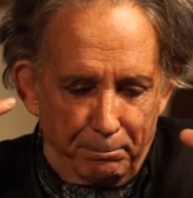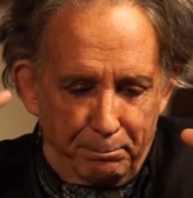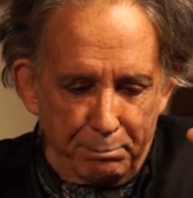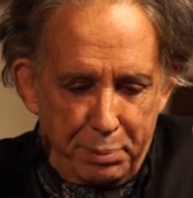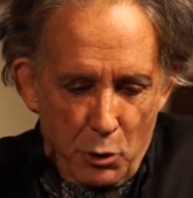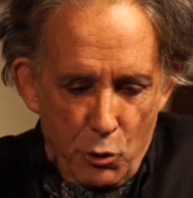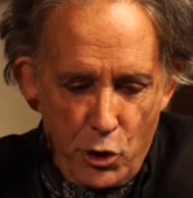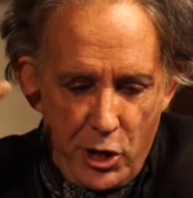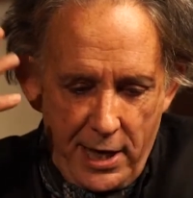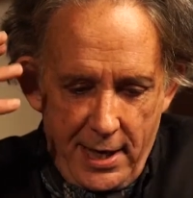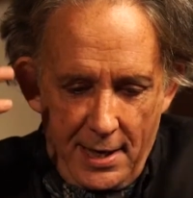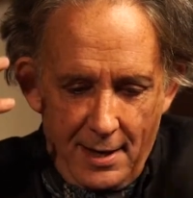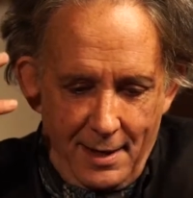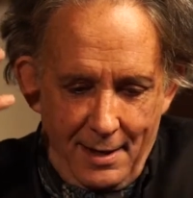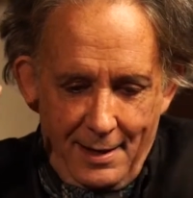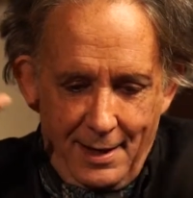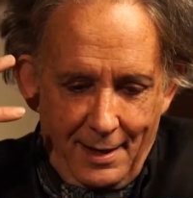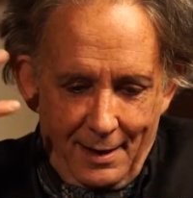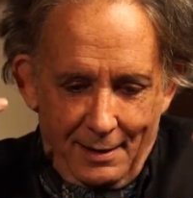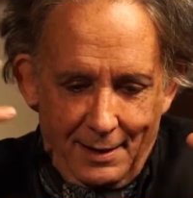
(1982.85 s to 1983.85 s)

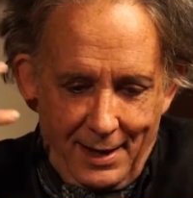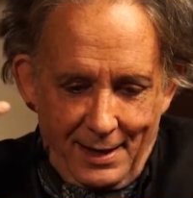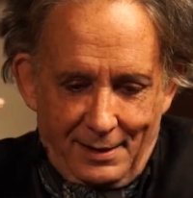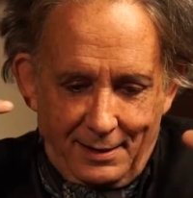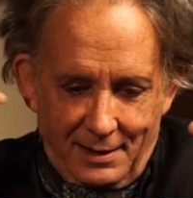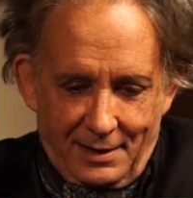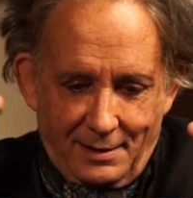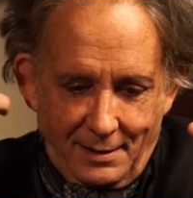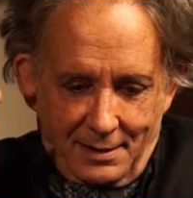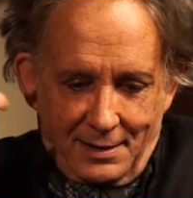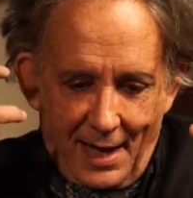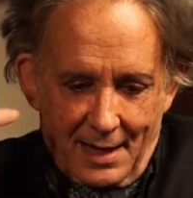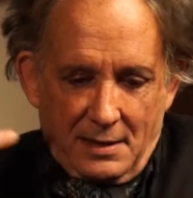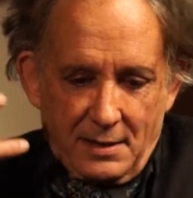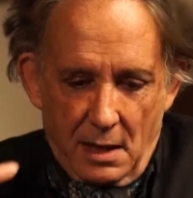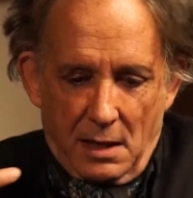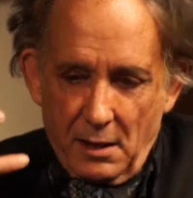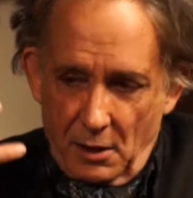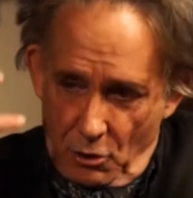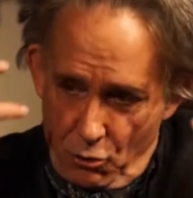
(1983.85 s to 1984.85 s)
boiling,
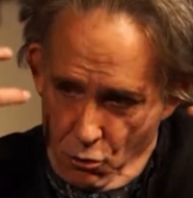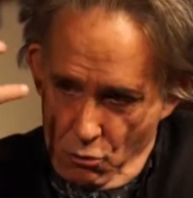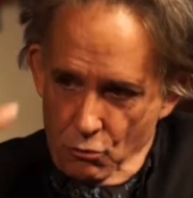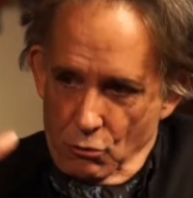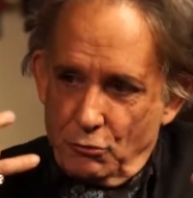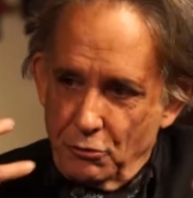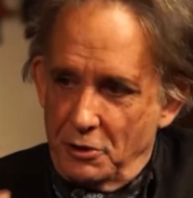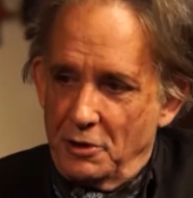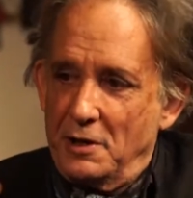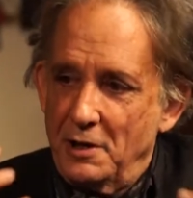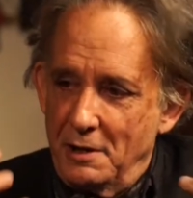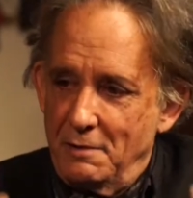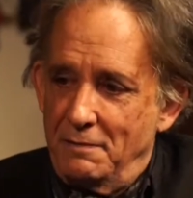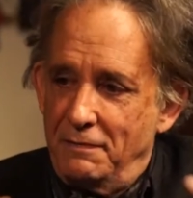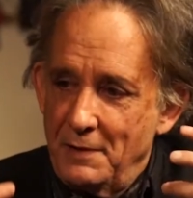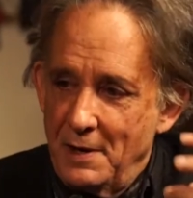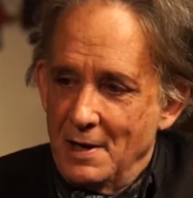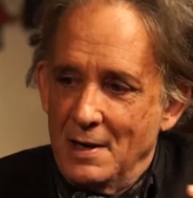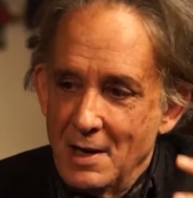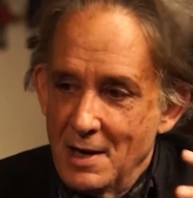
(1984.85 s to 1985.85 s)
ecstatic cauldron
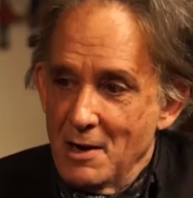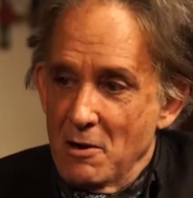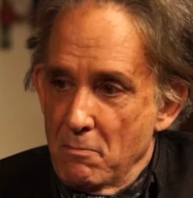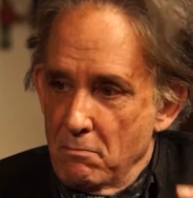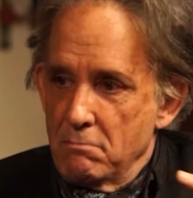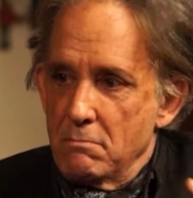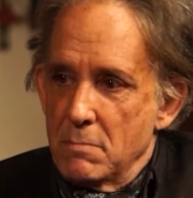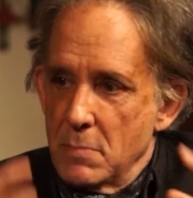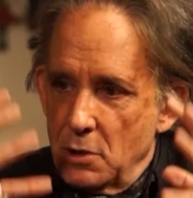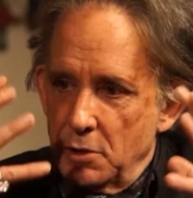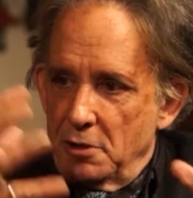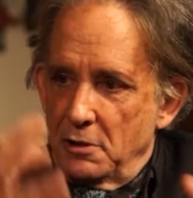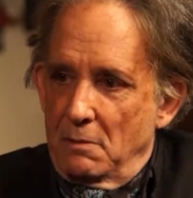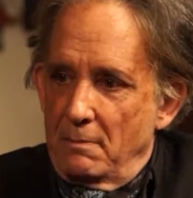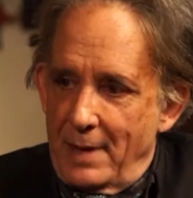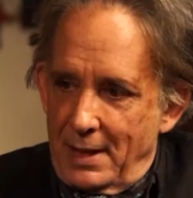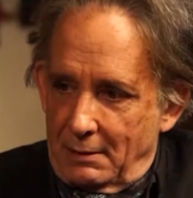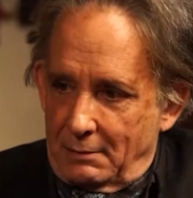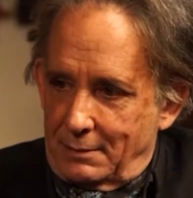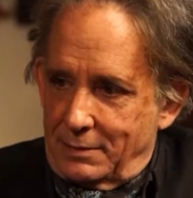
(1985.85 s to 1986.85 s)
of
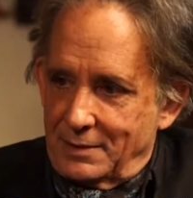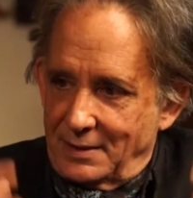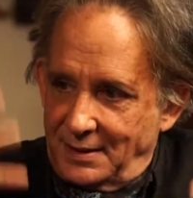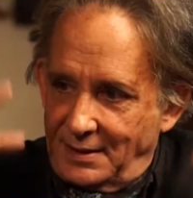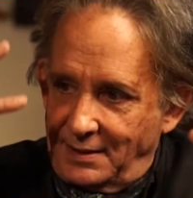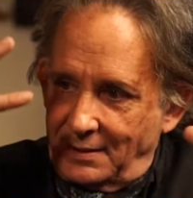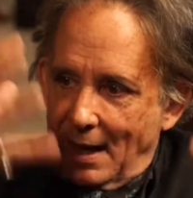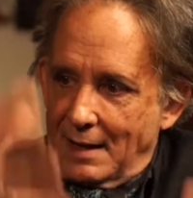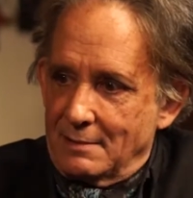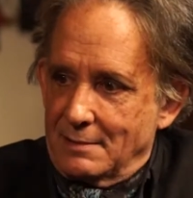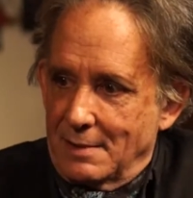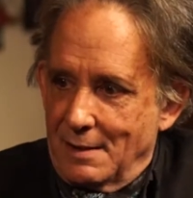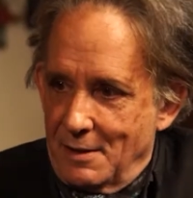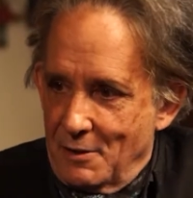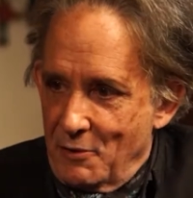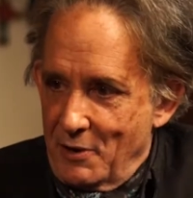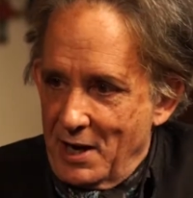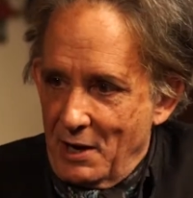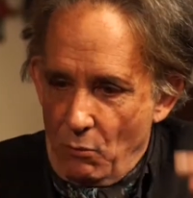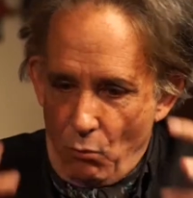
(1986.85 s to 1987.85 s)
monumental,
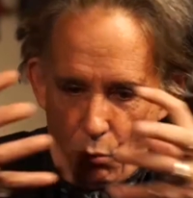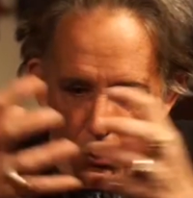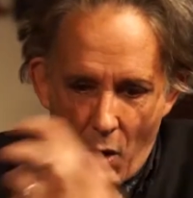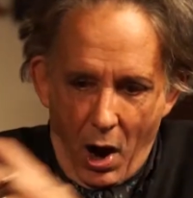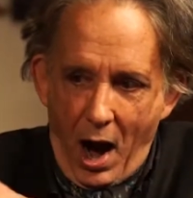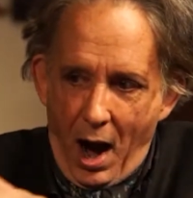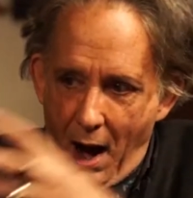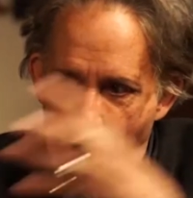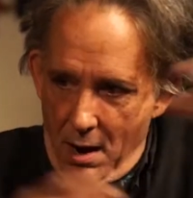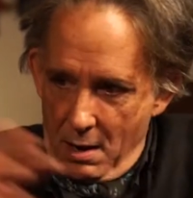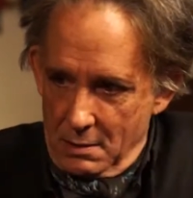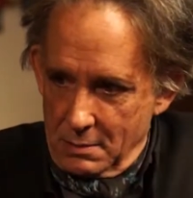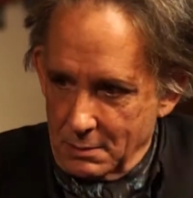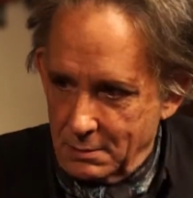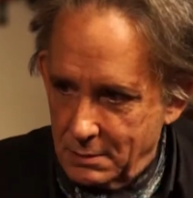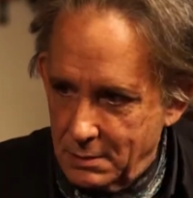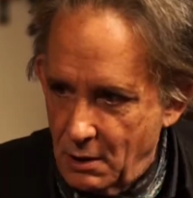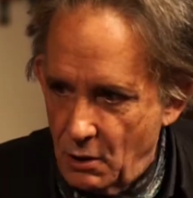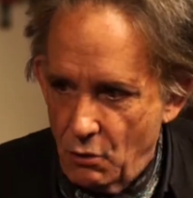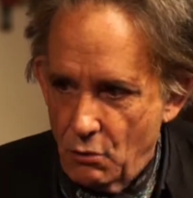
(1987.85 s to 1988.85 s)
thundering,
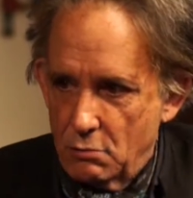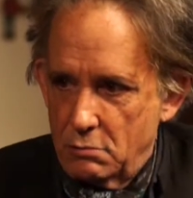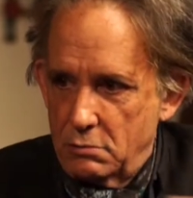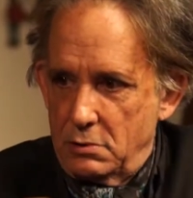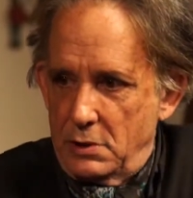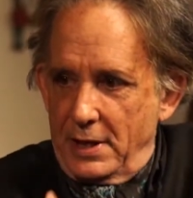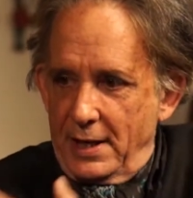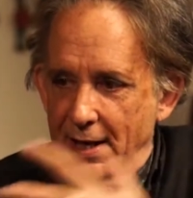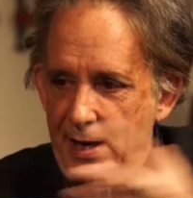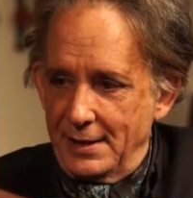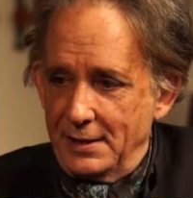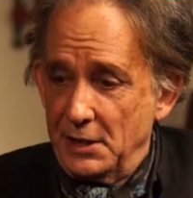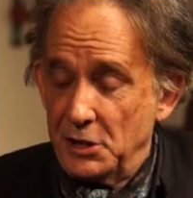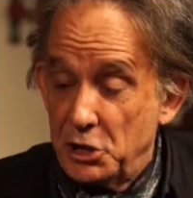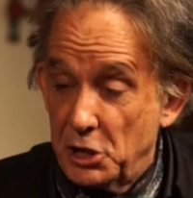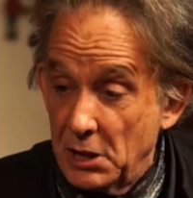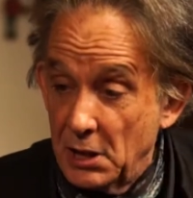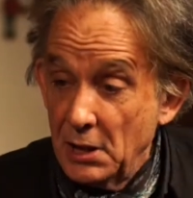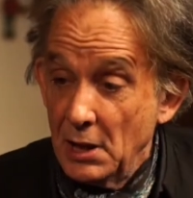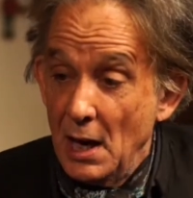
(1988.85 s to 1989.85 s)
wild, holy
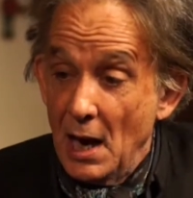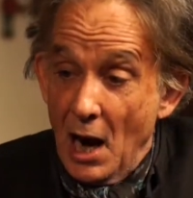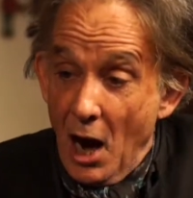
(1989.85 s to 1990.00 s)
energy,